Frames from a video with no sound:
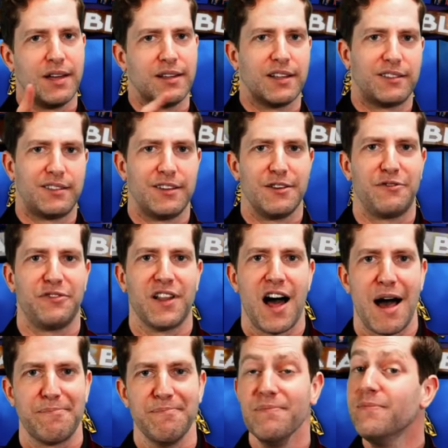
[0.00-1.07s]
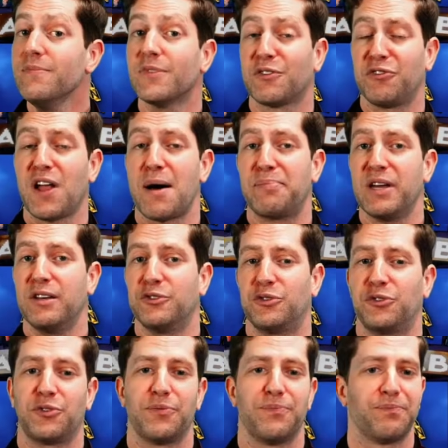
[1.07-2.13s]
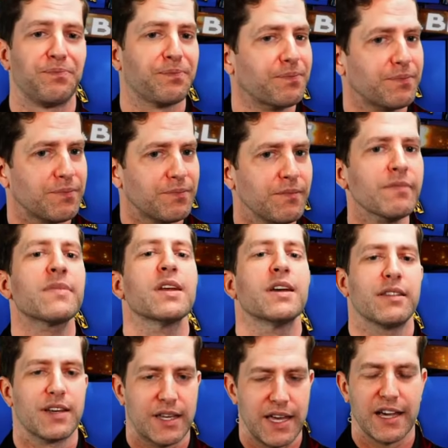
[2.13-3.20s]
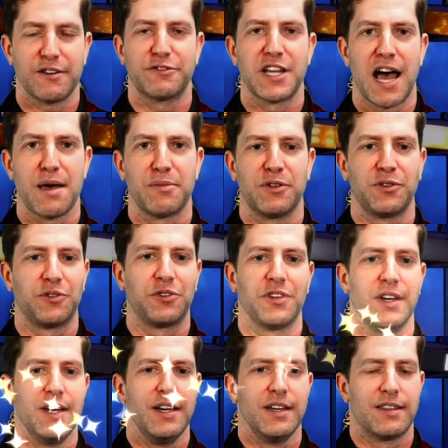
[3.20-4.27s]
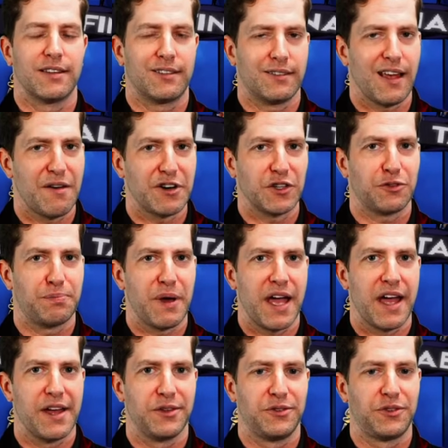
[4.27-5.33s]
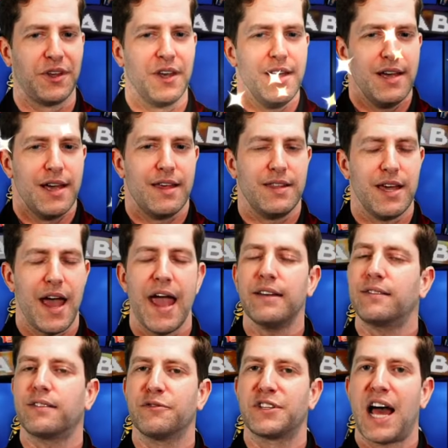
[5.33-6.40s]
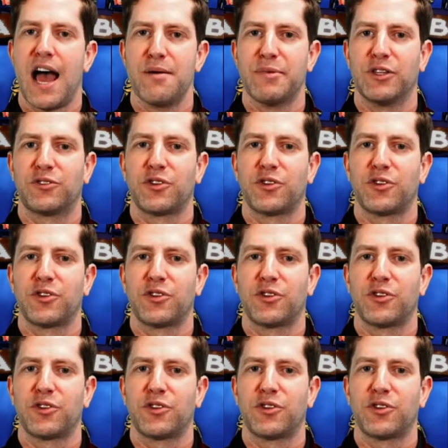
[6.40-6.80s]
Let's see a flop. The flop is the King of Diamonds, the Seven of Spades, and the ace of diamonds,